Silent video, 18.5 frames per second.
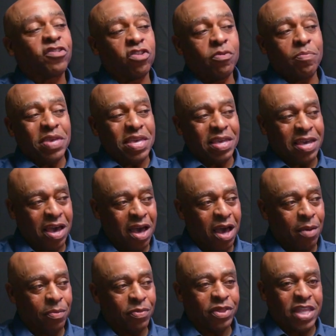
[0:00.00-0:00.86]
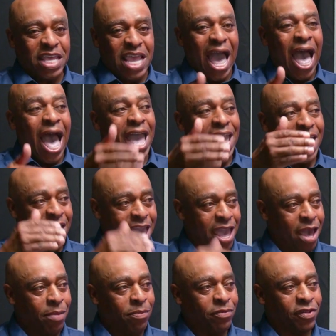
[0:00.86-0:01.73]
to become the I
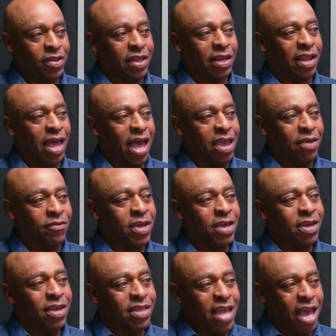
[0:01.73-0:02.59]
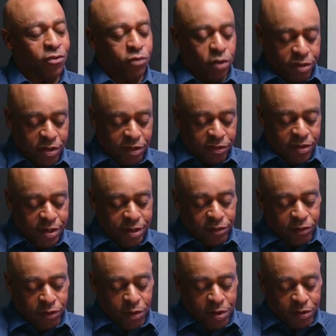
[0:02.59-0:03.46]
ams in life. That's what this
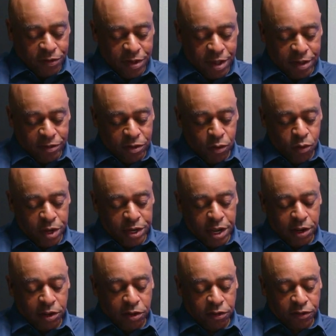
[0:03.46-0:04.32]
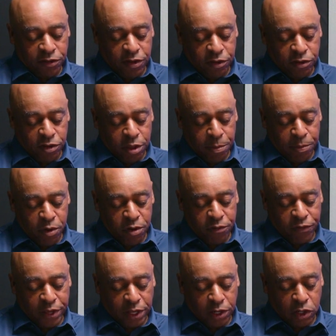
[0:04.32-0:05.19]
is. So he says, the one that looks into the
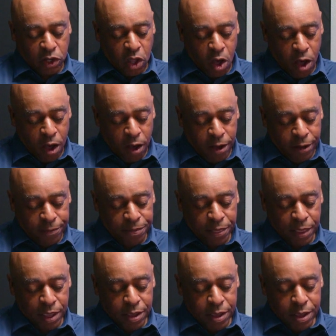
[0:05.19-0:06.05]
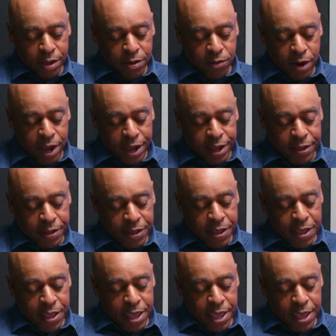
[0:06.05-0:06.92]
perfect law, right?
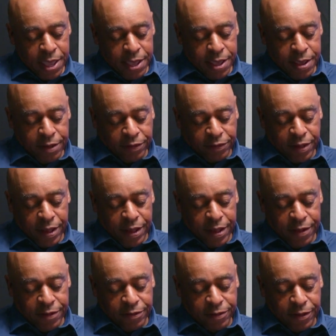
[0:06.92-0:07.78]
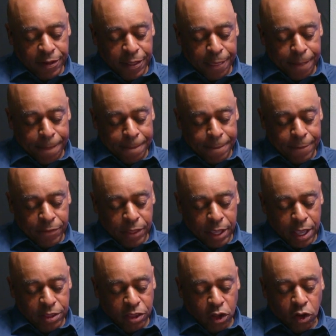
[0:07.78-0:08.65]
He says,
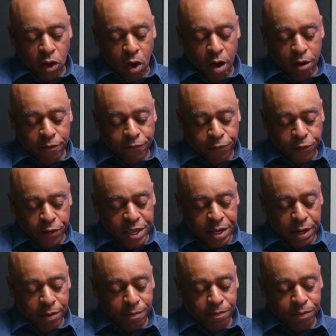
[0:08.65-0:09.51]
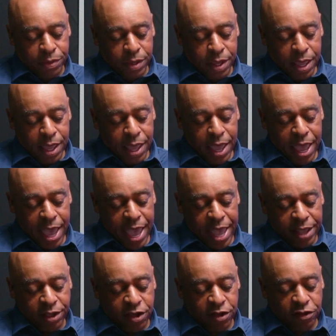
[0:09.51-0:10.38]
the law of freedom
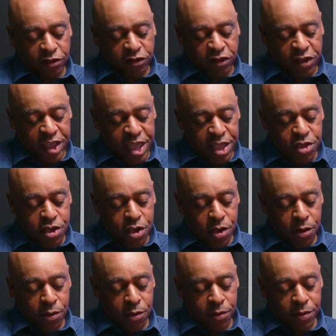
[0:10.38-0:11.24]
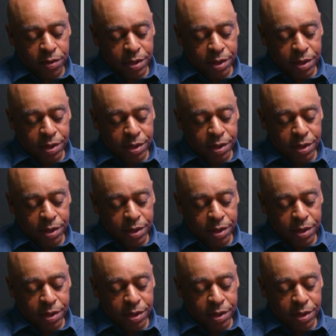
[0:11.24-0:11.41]
and continue